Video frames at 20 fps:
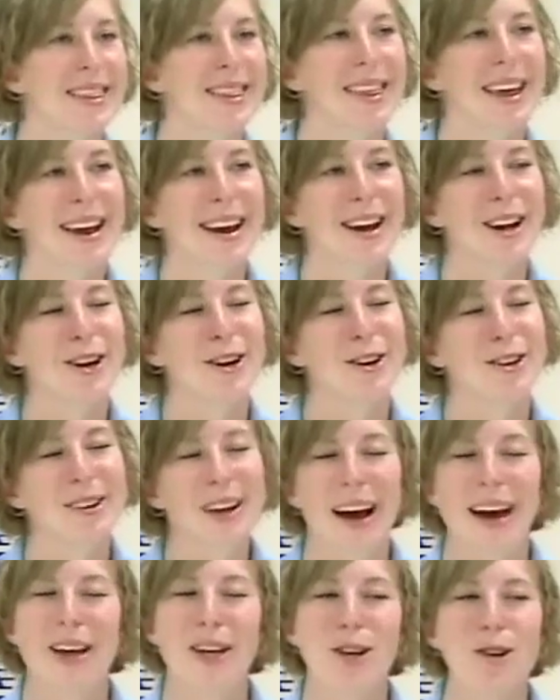they're
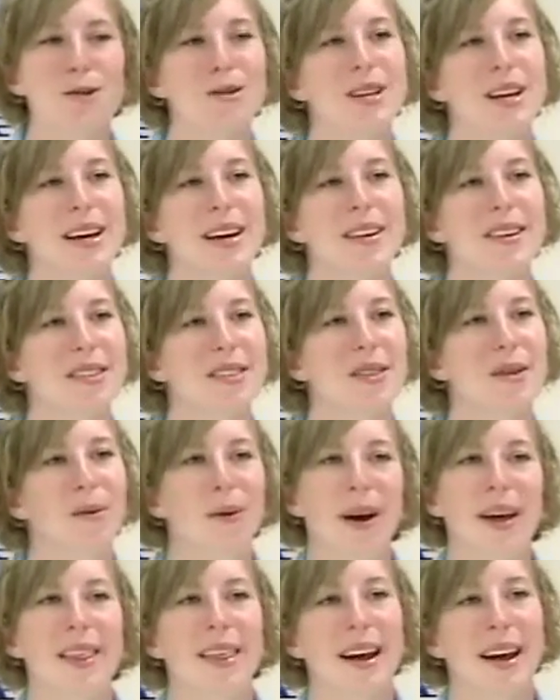not using it the
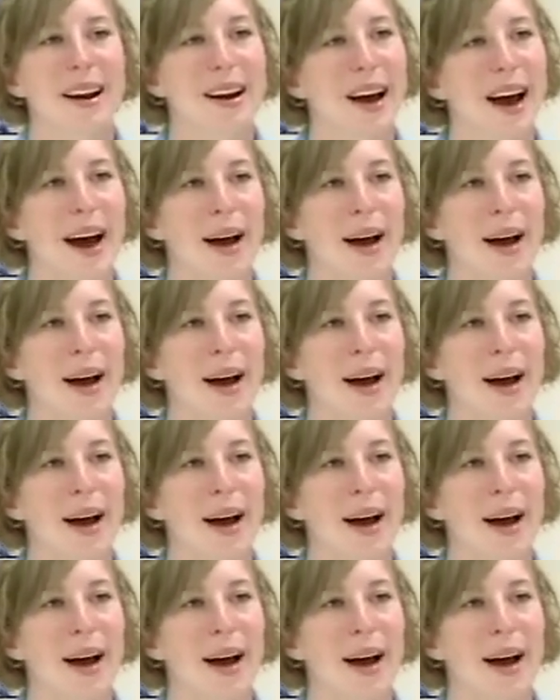way that